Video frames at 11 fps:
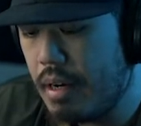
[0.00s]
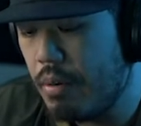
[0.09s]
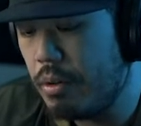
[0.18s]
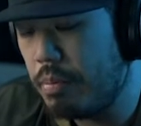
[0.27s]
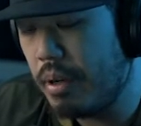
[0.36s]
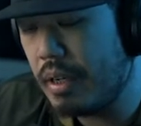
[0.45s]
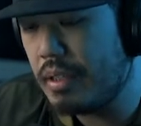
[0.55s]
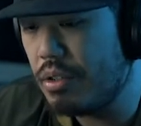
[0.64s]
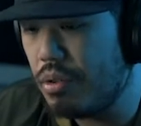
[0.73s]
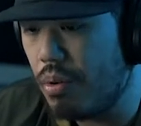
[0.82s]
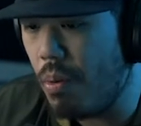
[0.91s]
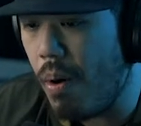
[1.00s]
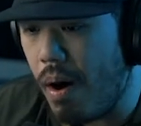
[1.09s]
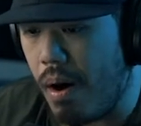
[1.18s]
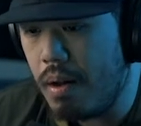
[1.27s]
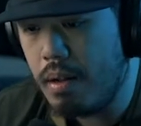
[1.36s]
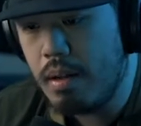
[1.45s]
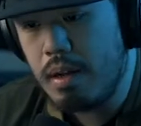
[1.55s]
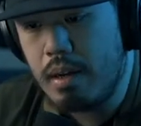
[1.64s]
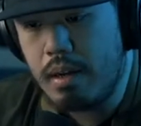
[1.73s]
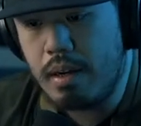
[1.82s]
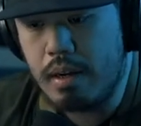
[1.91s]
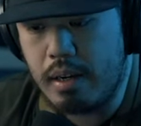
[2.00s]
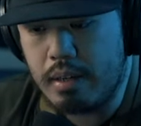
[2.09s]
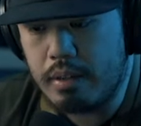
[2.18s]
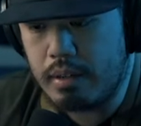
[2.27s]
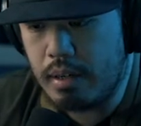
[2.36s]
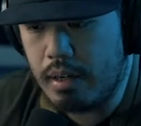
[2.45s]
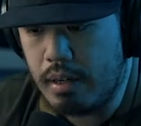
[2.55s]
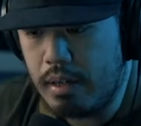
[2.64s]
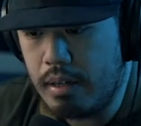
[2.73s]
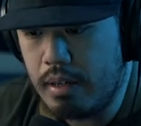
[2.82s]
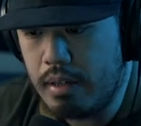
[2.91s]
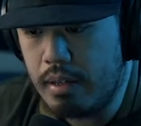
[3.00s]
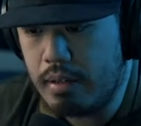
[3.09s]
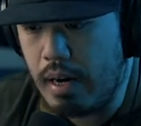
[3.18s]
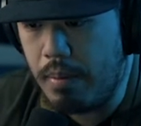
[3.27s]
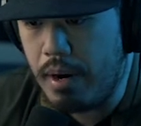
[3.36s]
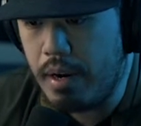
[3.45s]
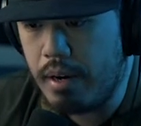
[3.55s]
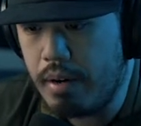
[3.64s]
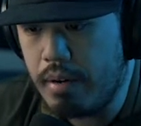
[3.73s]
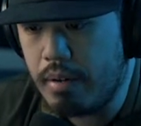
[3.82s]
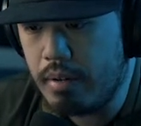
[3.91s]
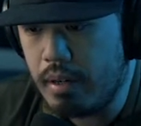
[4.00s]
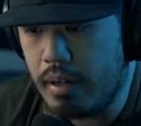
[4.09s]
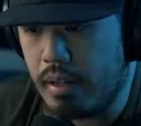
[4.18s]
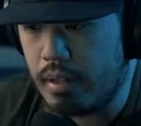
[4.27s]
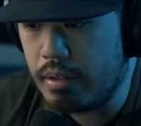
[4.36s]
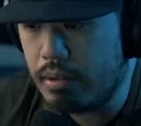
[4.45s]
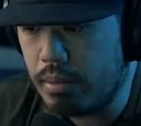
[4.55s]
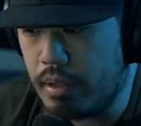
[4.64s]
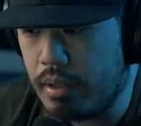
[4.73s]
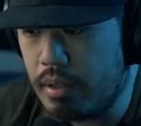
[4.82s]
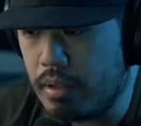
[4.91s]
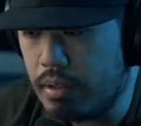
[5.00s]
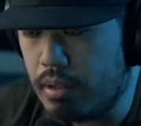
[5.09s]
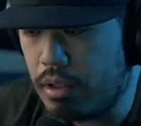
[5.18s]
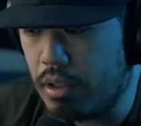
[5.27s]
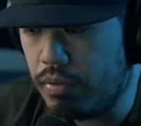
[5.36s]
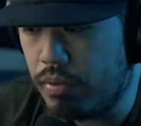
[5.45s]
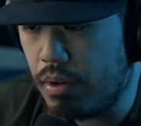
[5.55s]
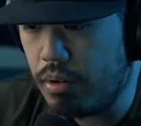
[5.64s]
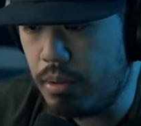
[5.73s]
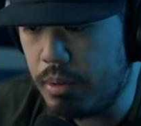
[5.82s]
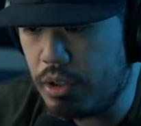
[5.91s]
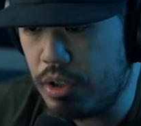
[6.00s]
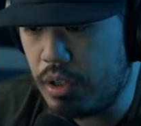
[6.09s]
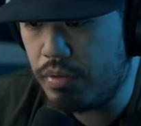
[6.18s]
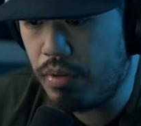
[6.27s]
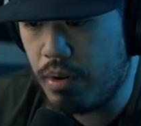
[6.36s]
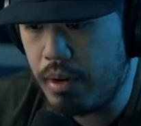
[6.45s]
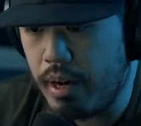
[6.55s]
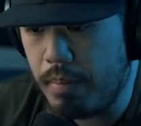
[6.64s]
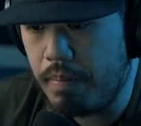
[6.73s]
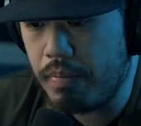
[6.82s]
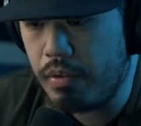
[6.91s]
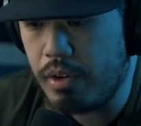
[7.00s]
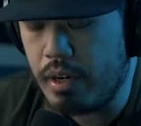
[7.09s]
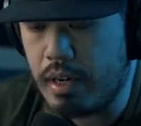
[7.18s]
which plugs into a wall. It is, right here. I think this one is GH4, Lumix GH4. Yep. So you can